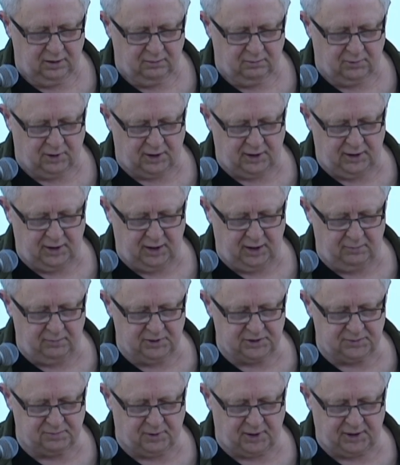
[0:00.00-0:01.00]
My name
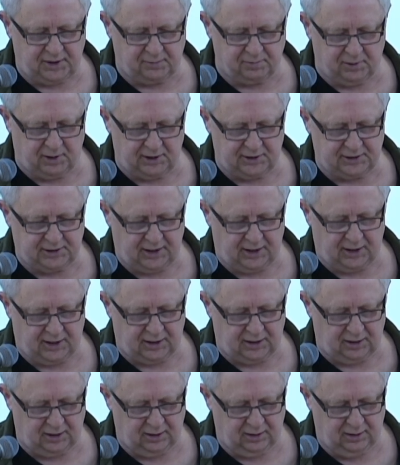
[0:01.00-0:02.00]
is Mike
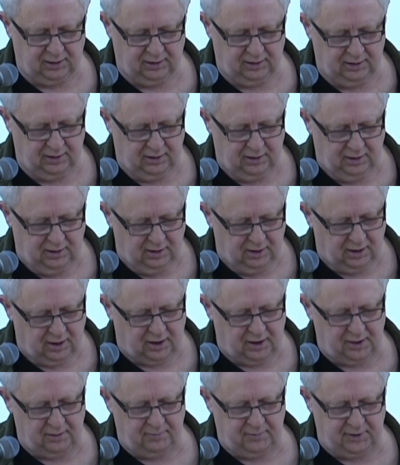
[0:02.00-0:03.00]
Martell.
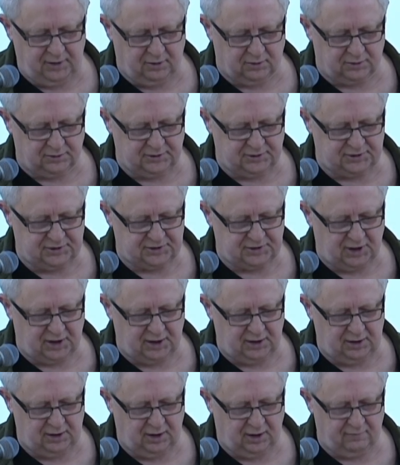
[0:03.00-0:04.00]
I am the oldest
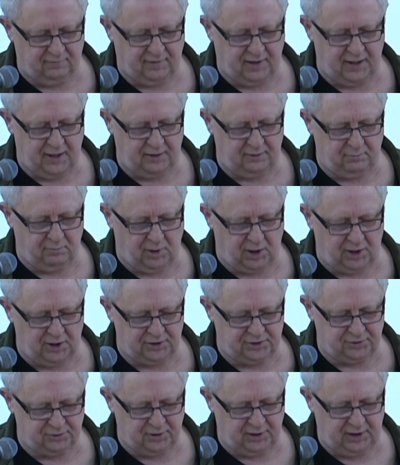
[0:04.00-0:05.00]
son of Hen
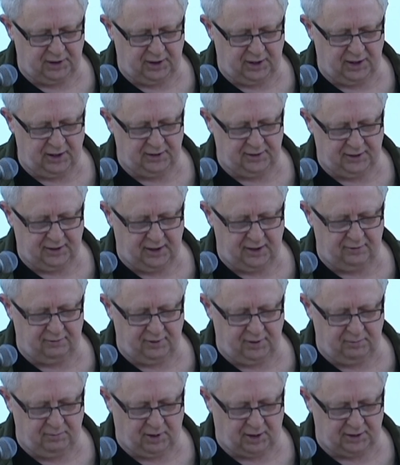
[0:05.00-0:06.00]
Marjorie and
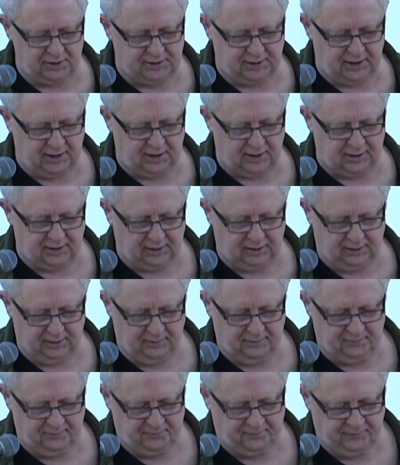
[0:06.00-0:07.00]
Henry Martell.
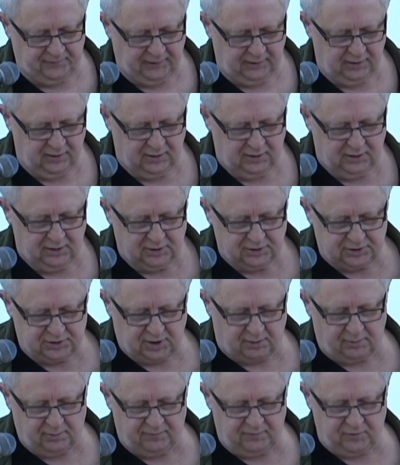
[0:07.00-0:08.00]

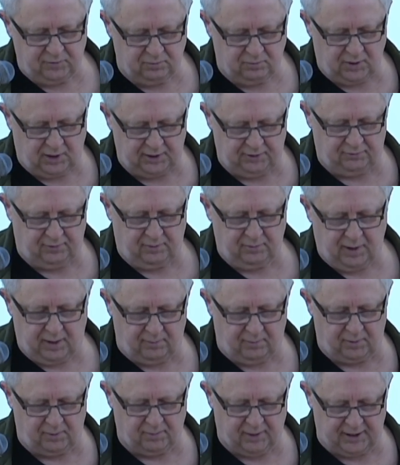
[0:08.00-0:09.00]
Some of you might
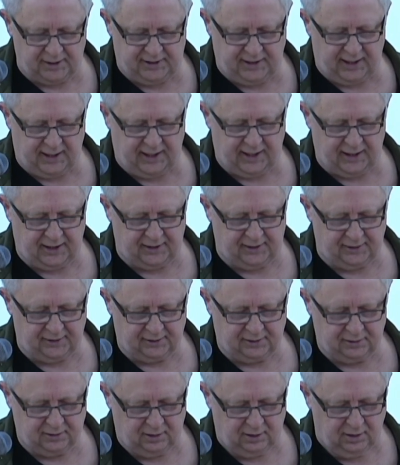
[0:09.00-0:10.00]
remember my dad.
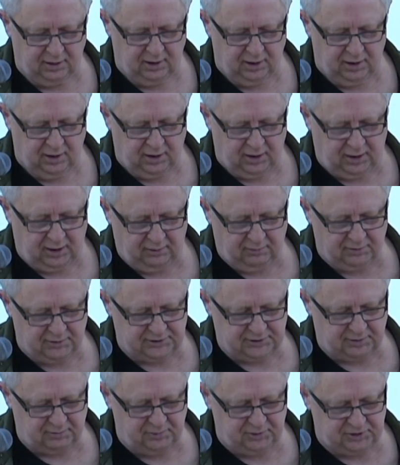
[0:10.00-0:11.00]
He
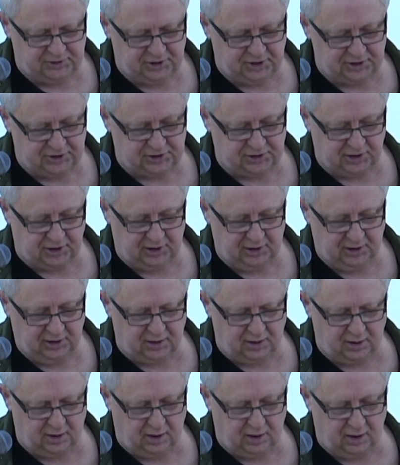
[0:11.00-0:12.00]
was a musician
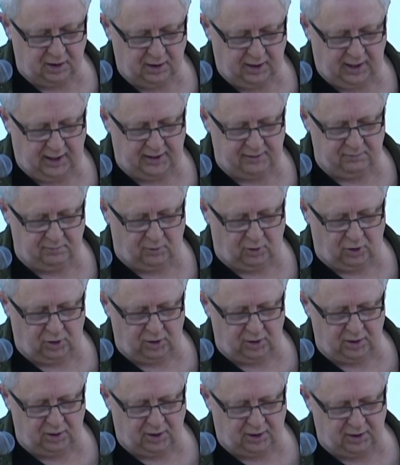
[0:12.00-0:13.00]
at
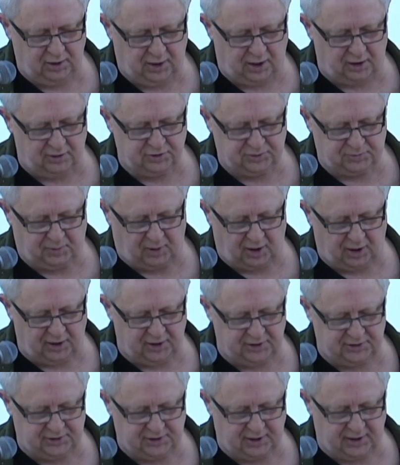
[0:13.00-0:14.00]
more house
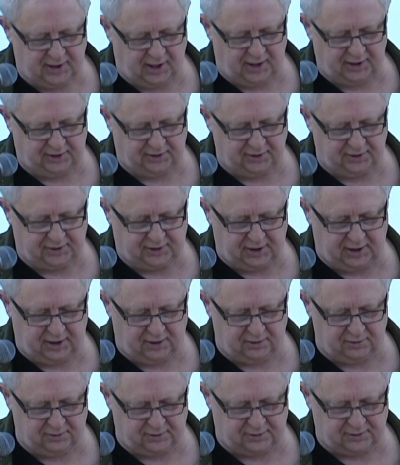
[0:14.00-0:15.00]
parties than I could
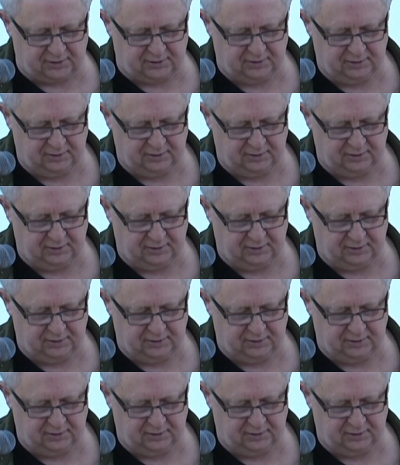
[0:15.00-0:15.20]
count.